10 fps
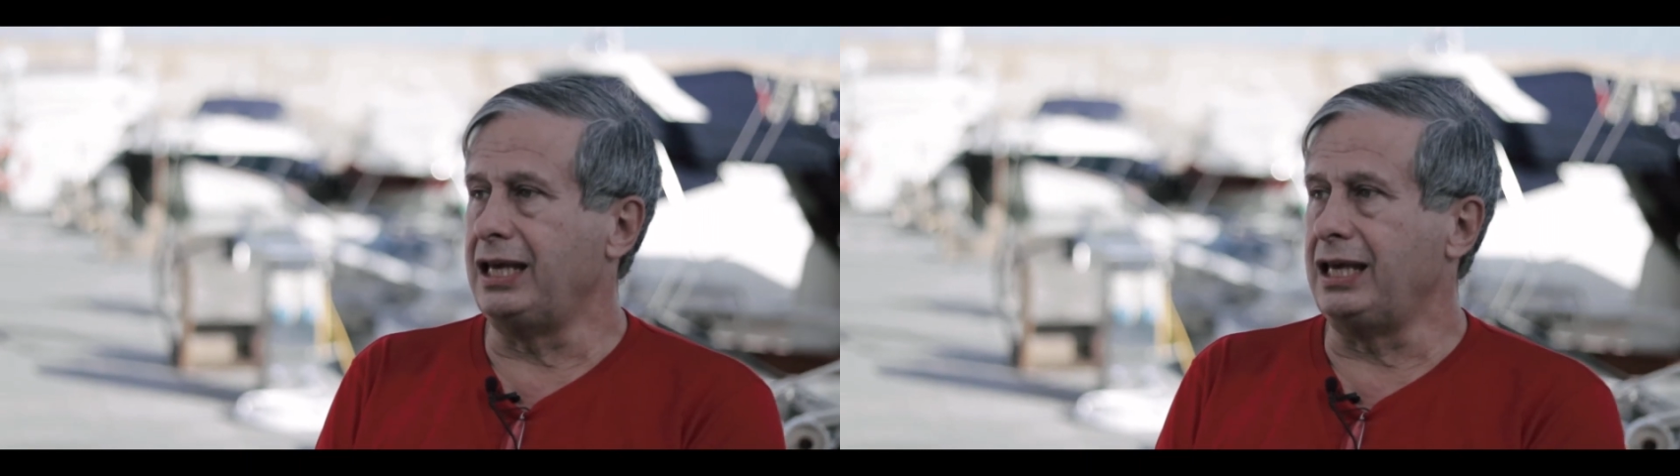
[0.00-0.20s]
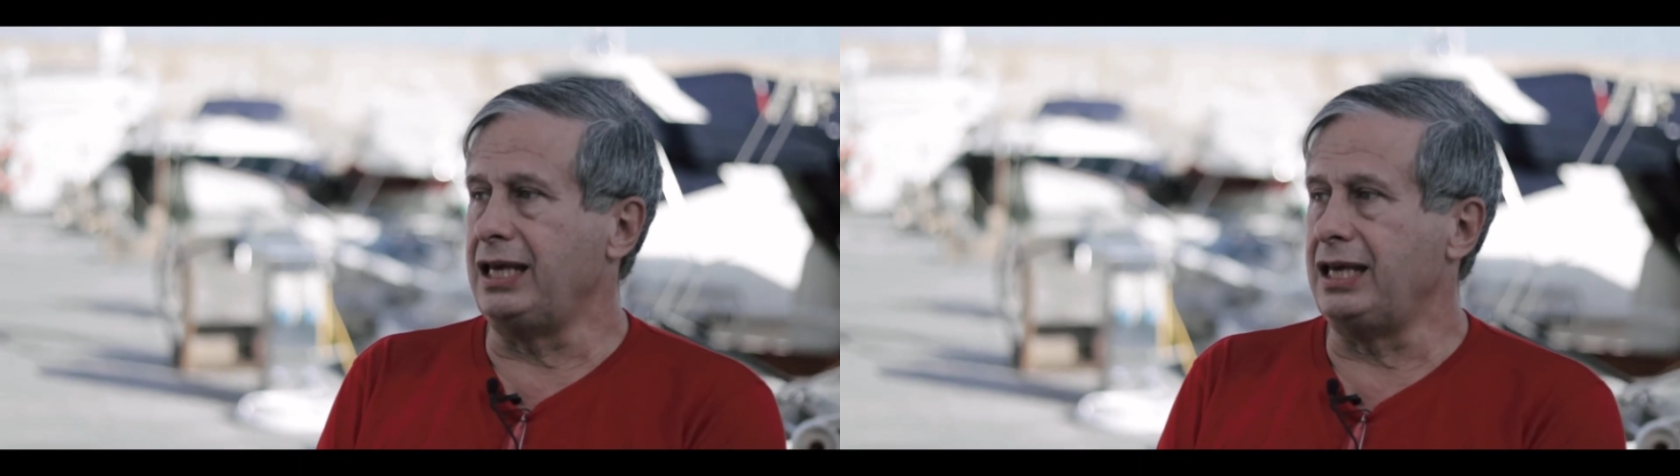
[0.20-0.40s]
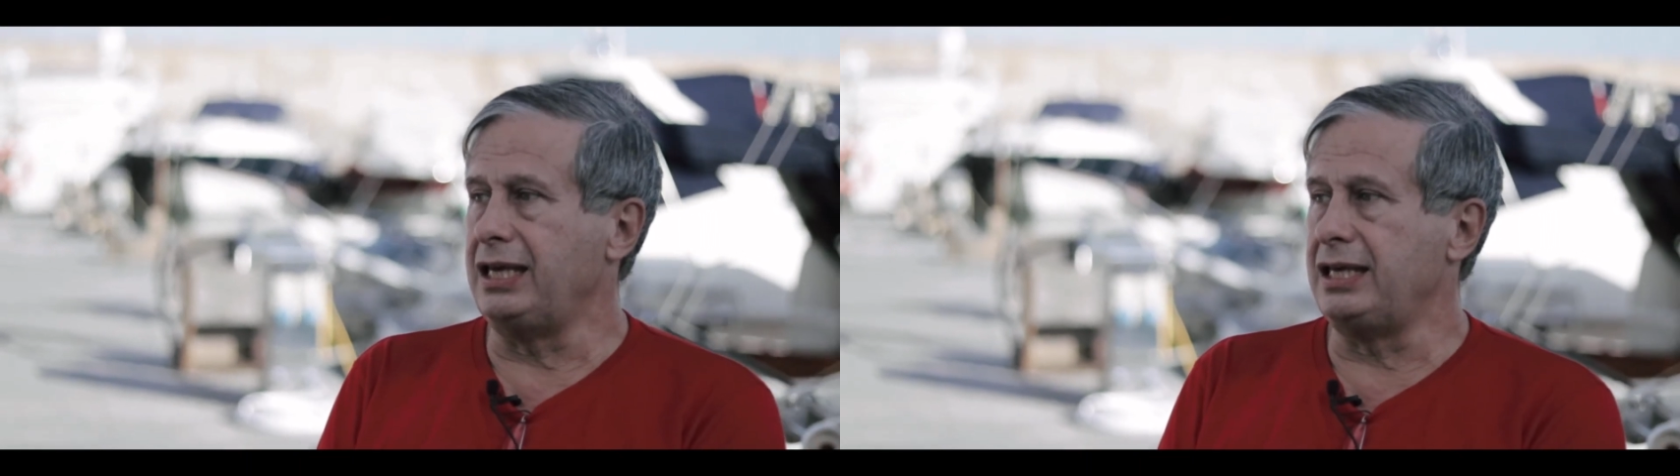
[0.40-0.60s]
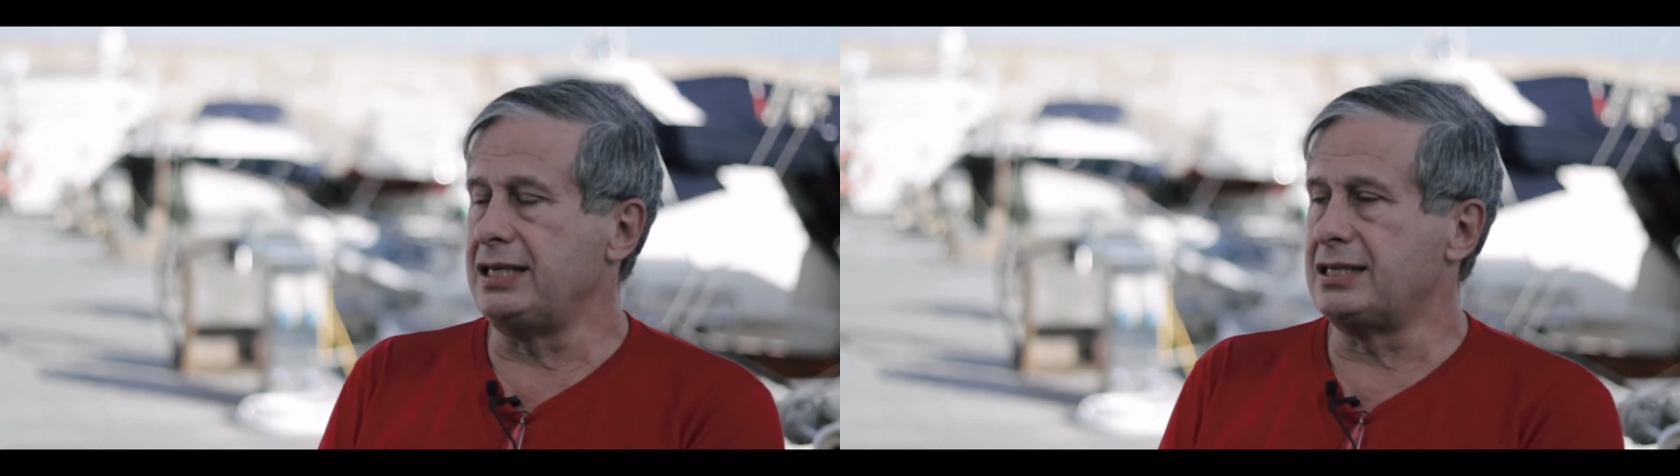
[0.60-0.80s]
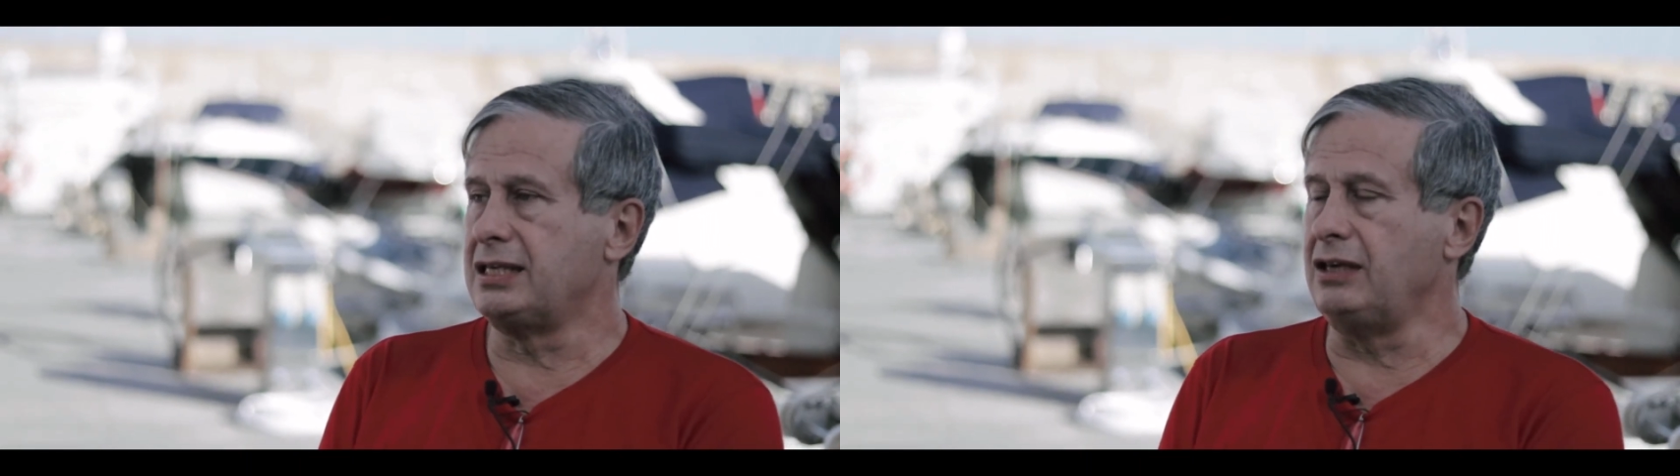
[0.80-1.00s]

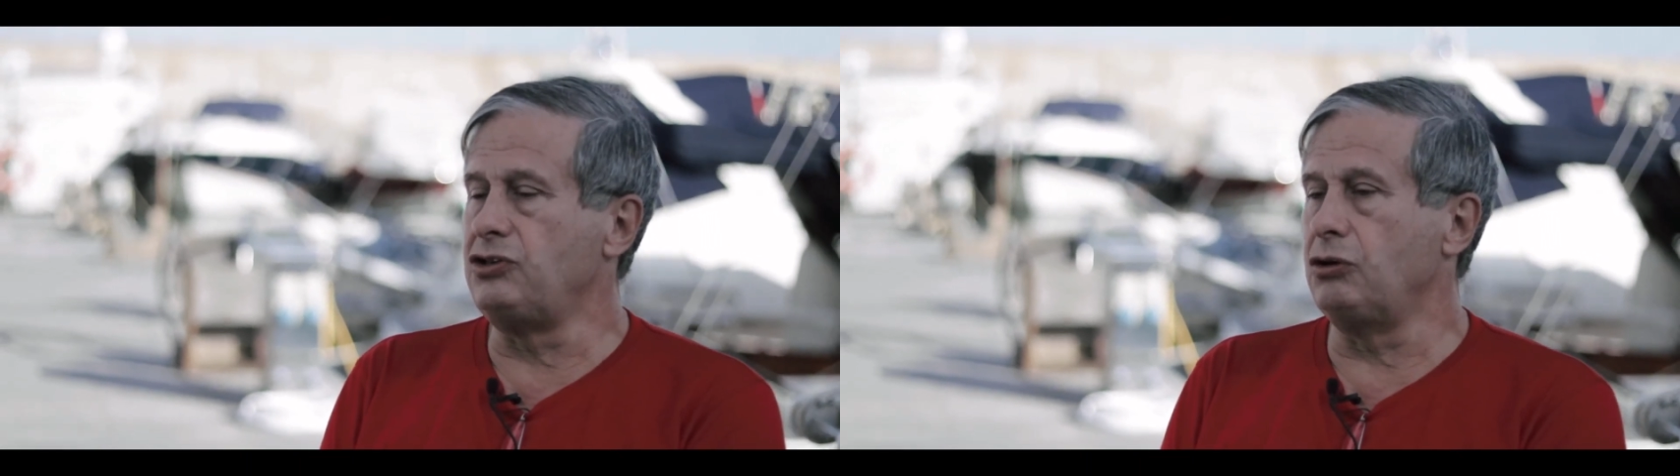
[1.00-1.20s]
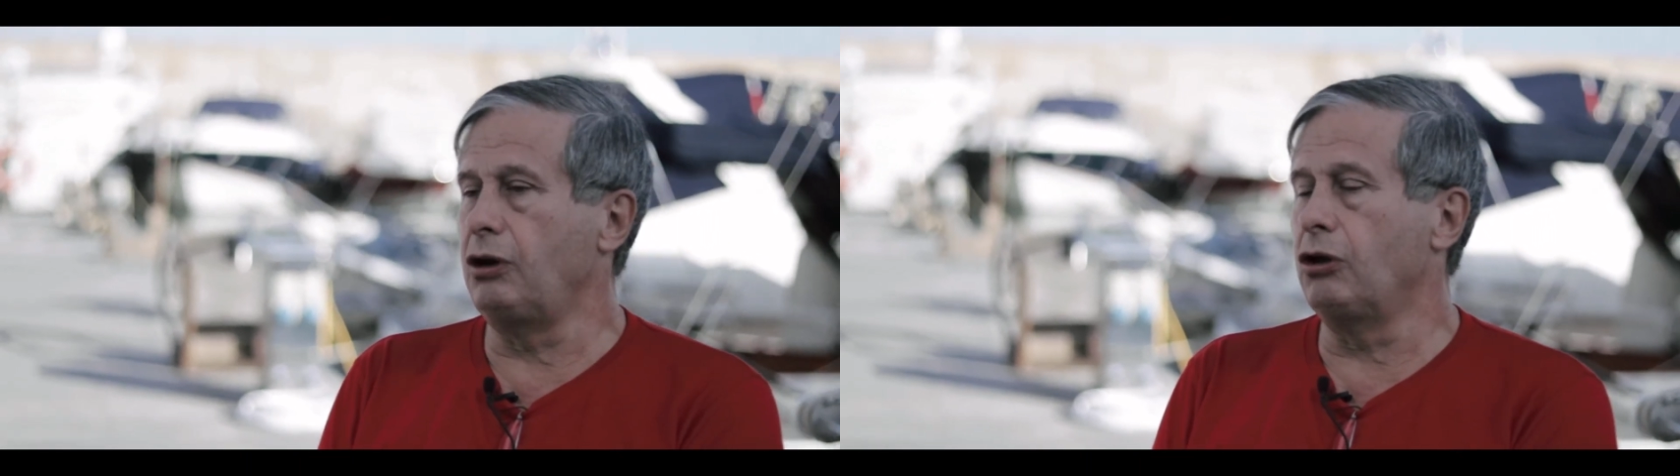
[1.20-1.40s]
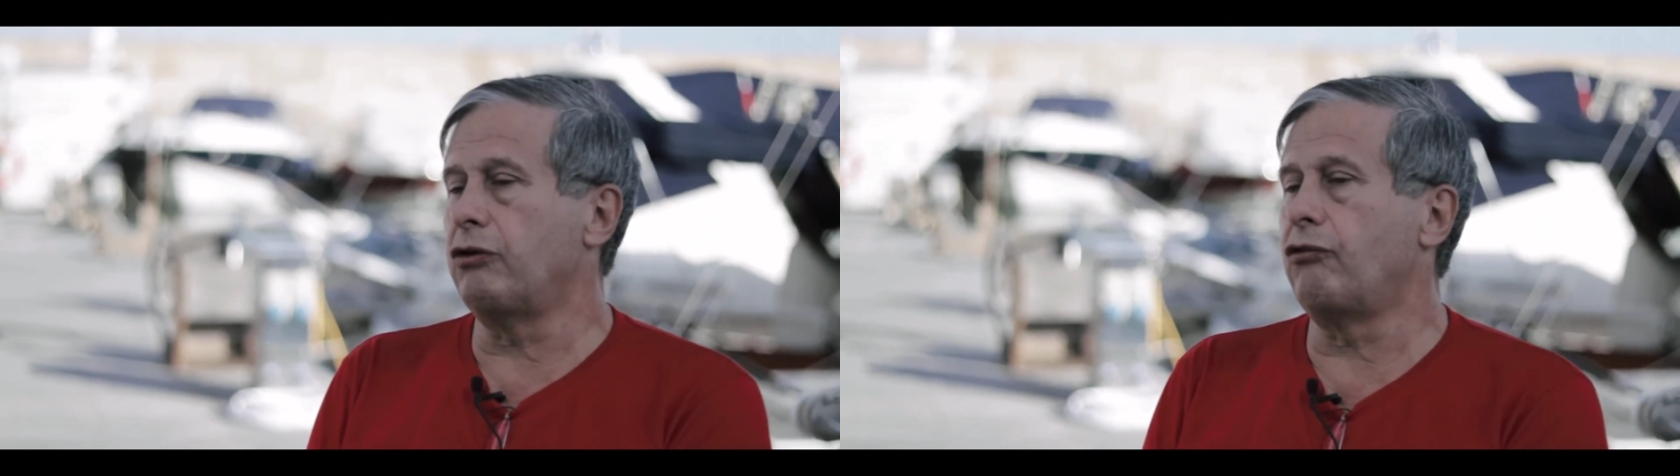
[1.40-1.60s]
gives you a lot